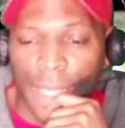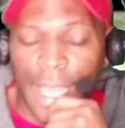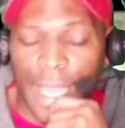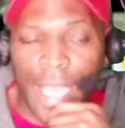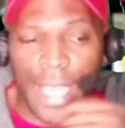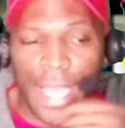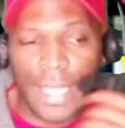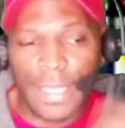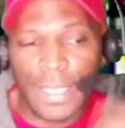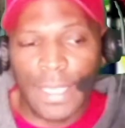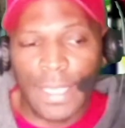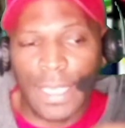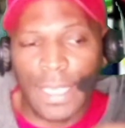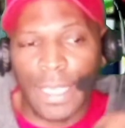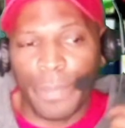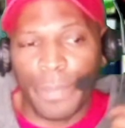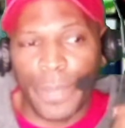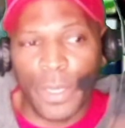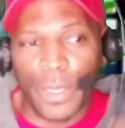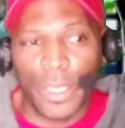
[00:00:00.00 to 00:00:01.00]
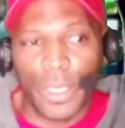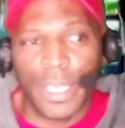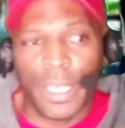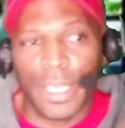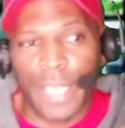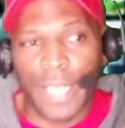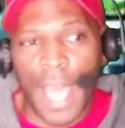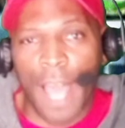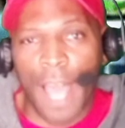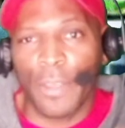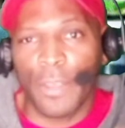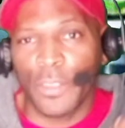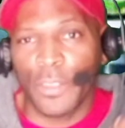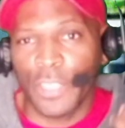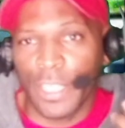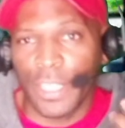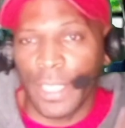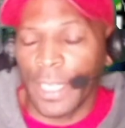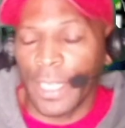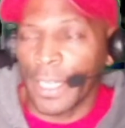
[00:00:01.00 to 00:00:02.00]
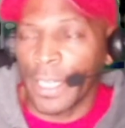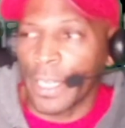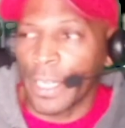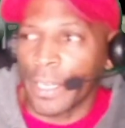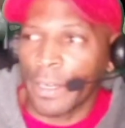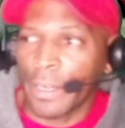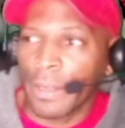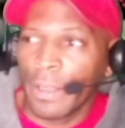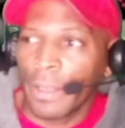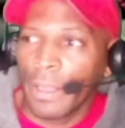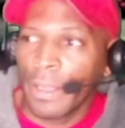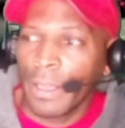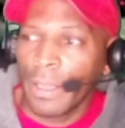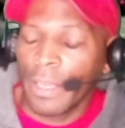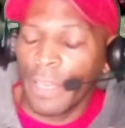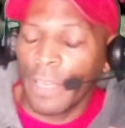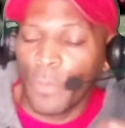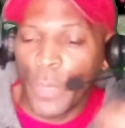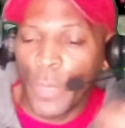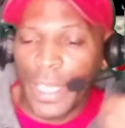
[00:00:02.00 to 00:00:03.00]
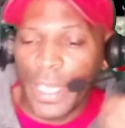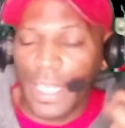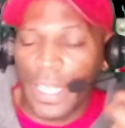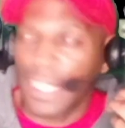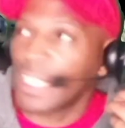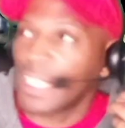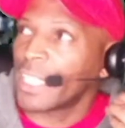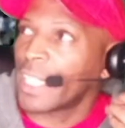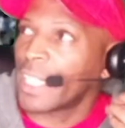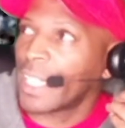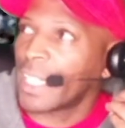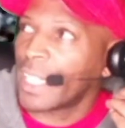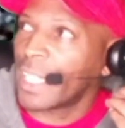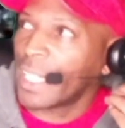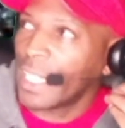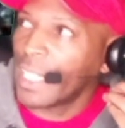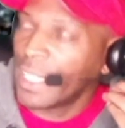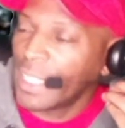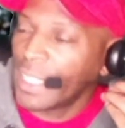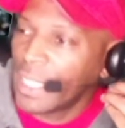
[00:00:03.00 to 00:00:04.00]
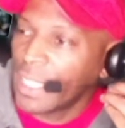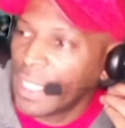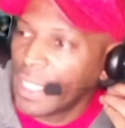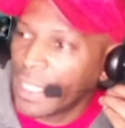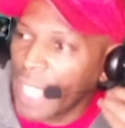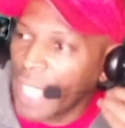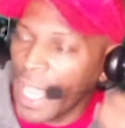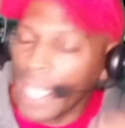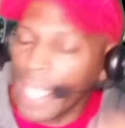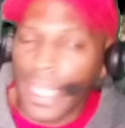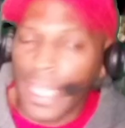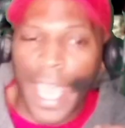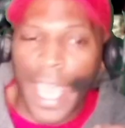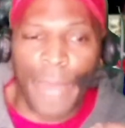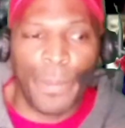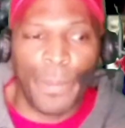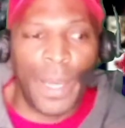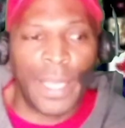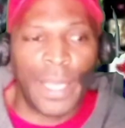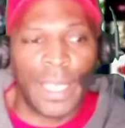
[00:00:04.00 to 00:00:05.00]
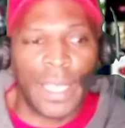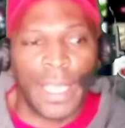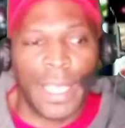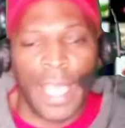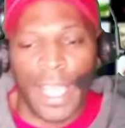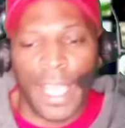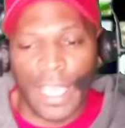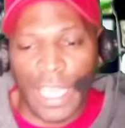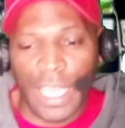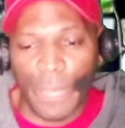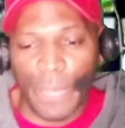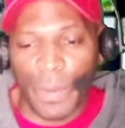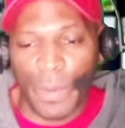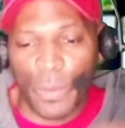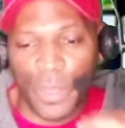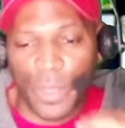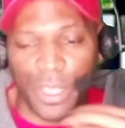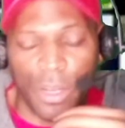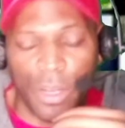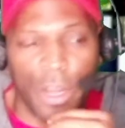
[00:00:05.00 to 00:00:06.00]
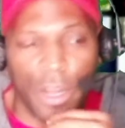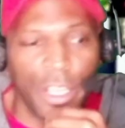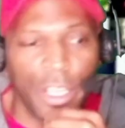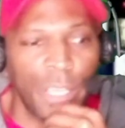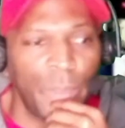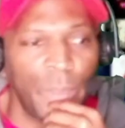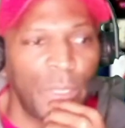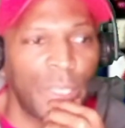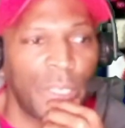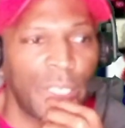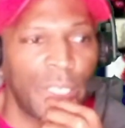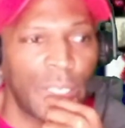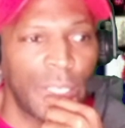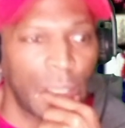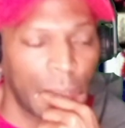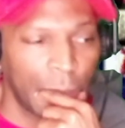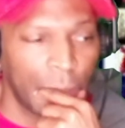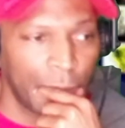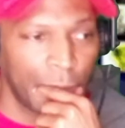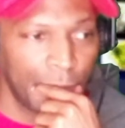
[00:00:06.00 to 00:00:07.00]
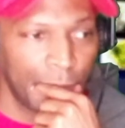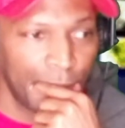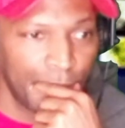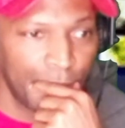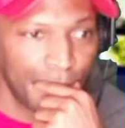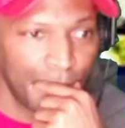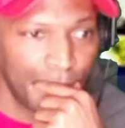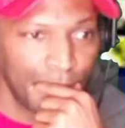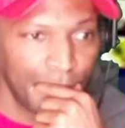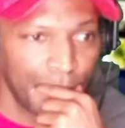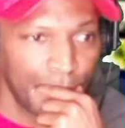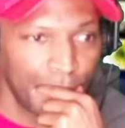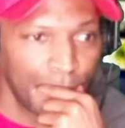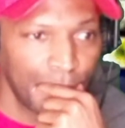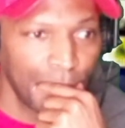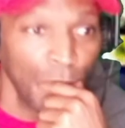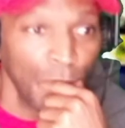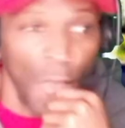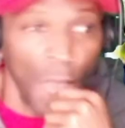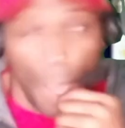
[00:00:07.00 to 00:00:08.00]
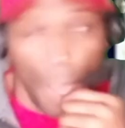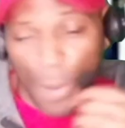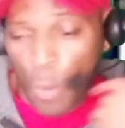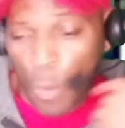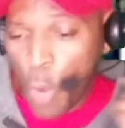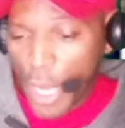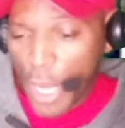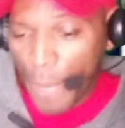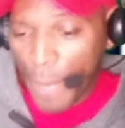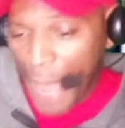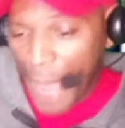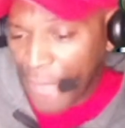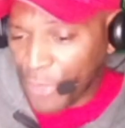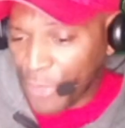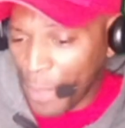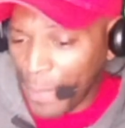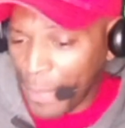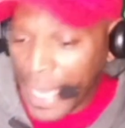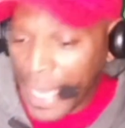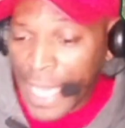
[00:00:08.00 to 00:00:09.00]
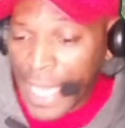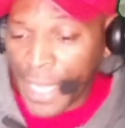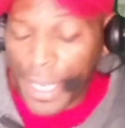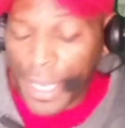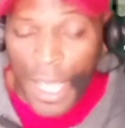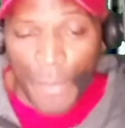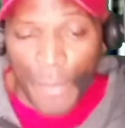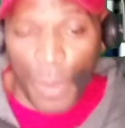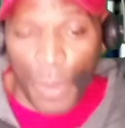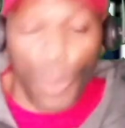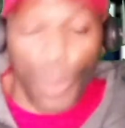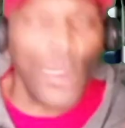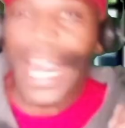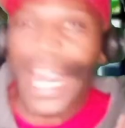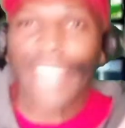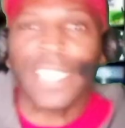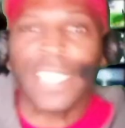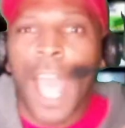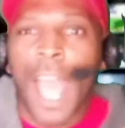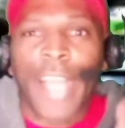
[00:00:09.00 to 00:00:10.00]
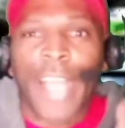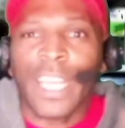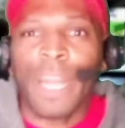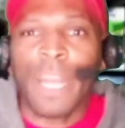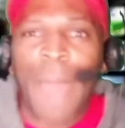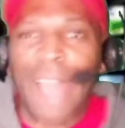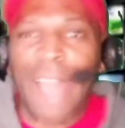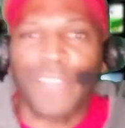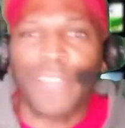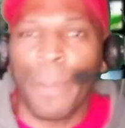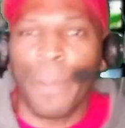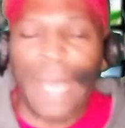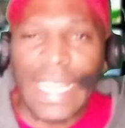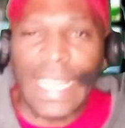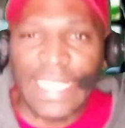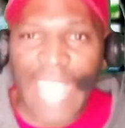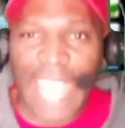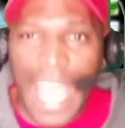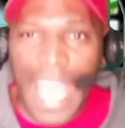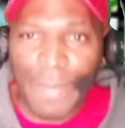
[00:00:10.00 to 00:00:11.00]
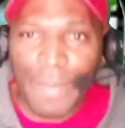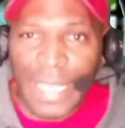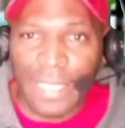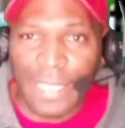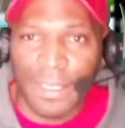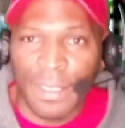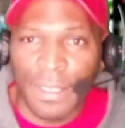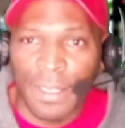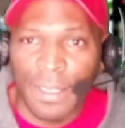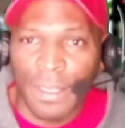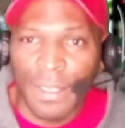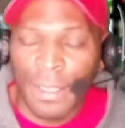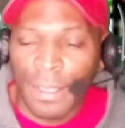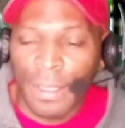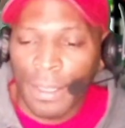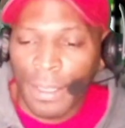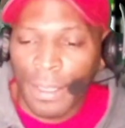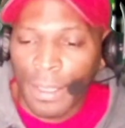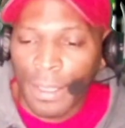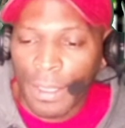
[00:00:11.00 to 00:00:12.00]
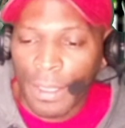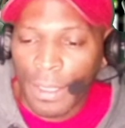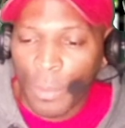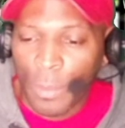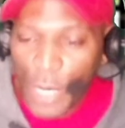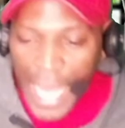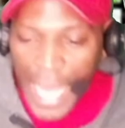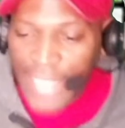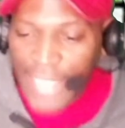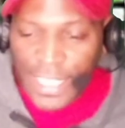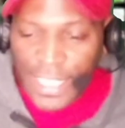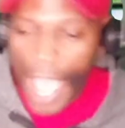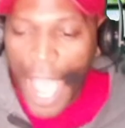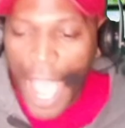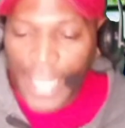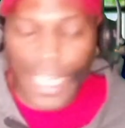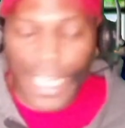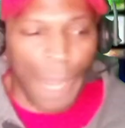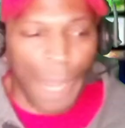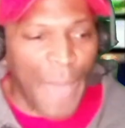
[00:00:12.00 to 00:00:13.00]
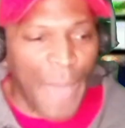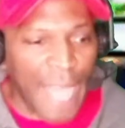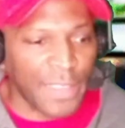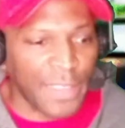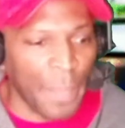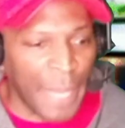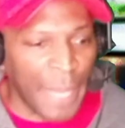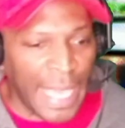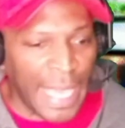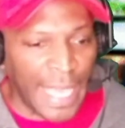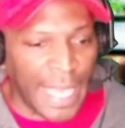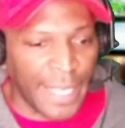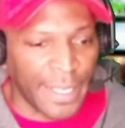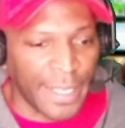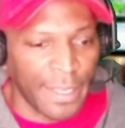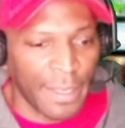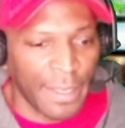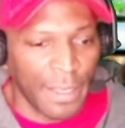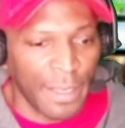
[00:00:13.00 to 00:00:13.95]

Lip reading: $18 billion a year, if we could just take that money and keep it within our community. But what about the men? But we're not talking about the men, damn it. We're not talking about the men.